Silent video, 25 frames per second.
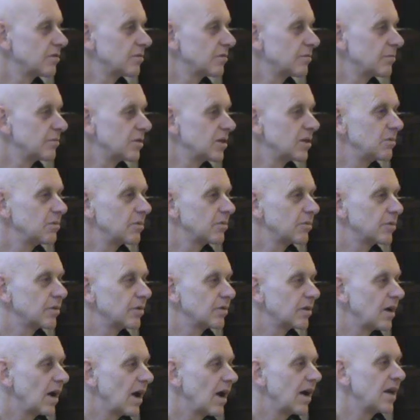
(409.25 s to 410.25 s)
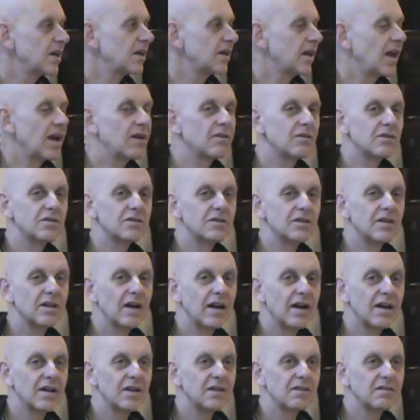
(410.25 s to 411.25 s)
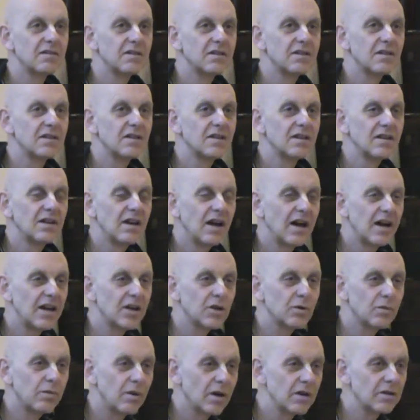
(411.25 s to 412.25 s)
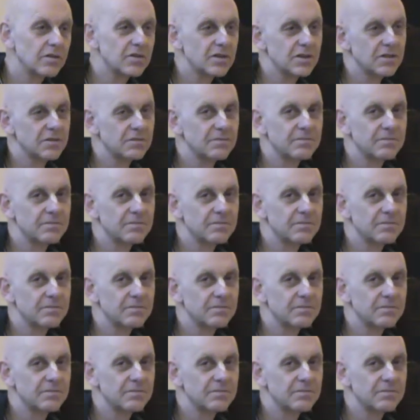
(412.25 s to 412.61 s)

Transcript: people with high character, high quality.